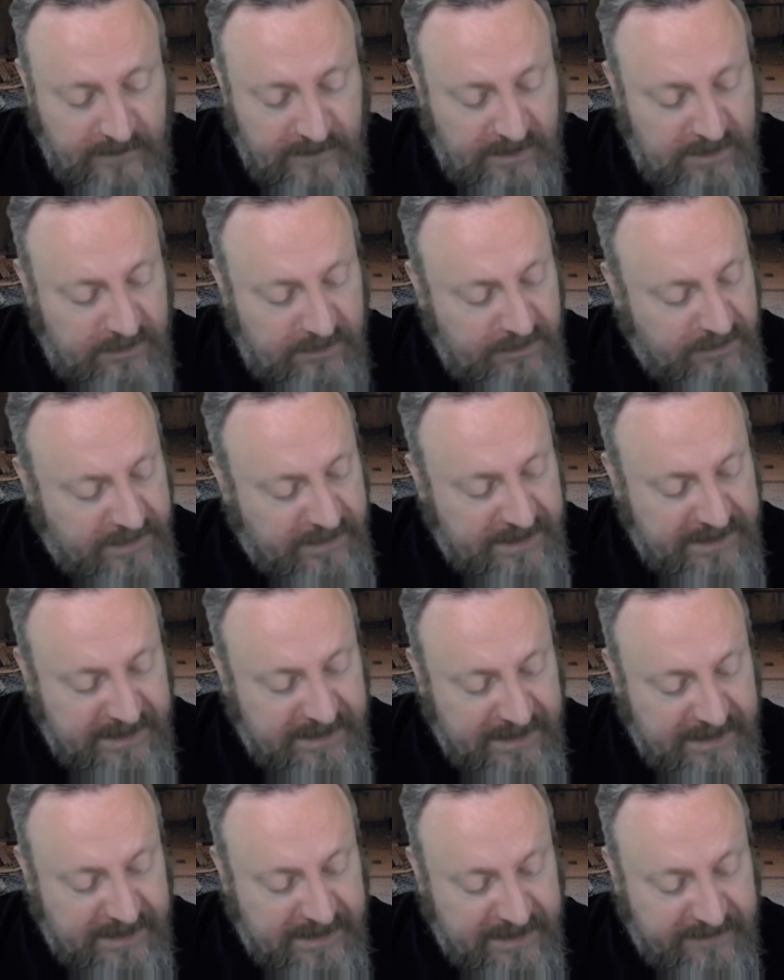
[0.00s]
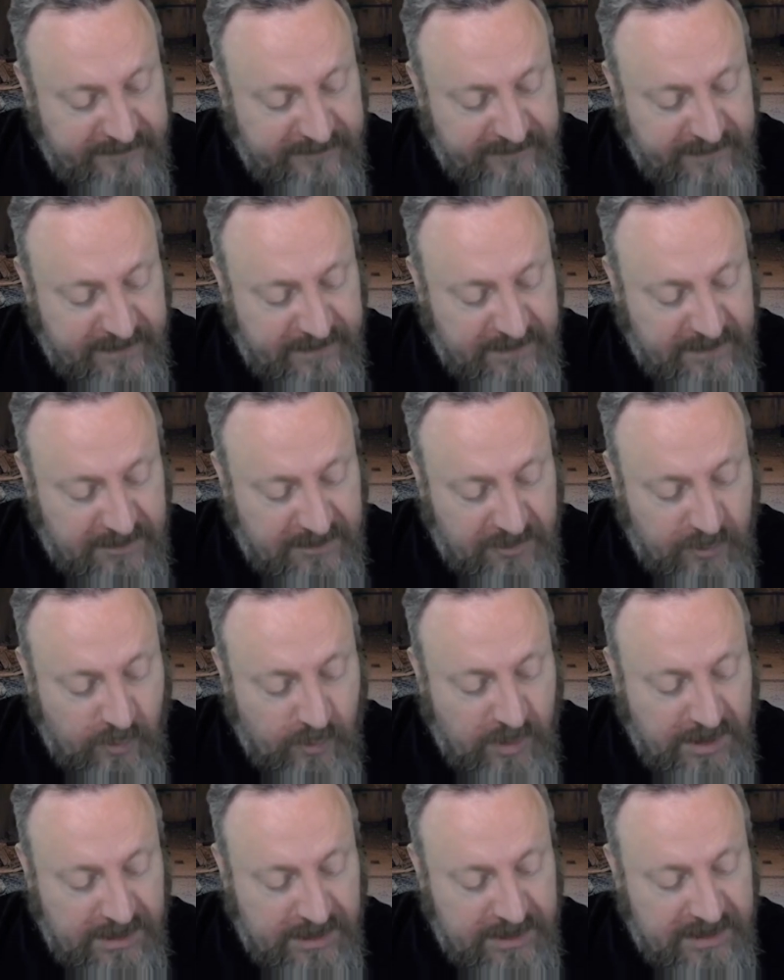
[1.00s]
You can have
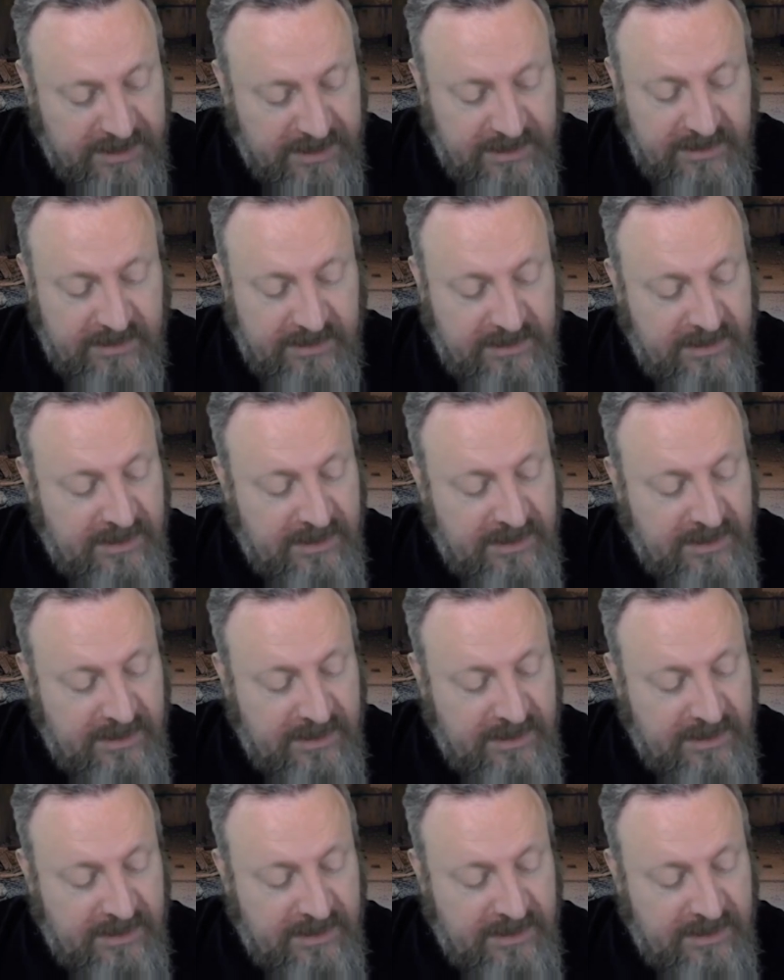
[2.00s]
1